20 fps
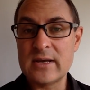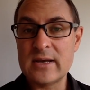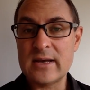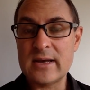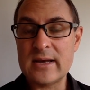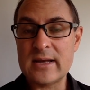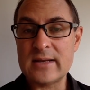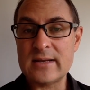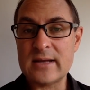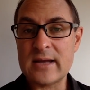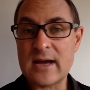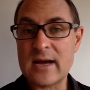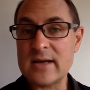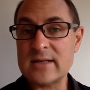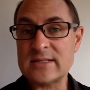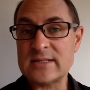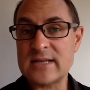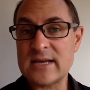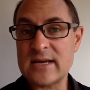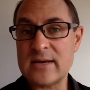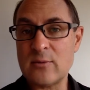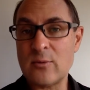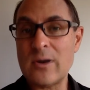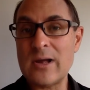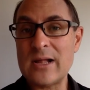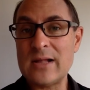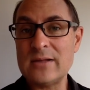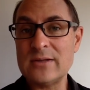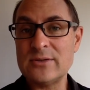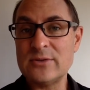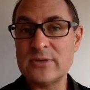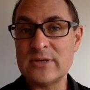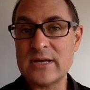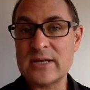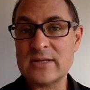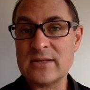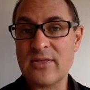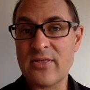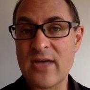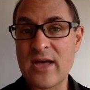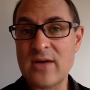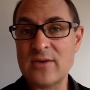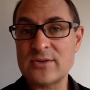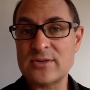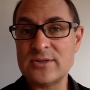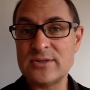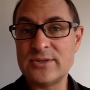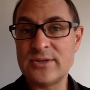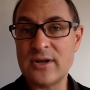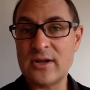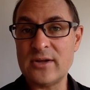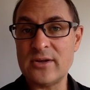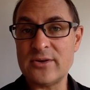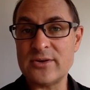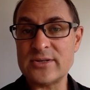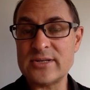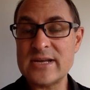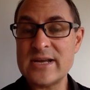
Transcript: And I say, well, you get $1,000.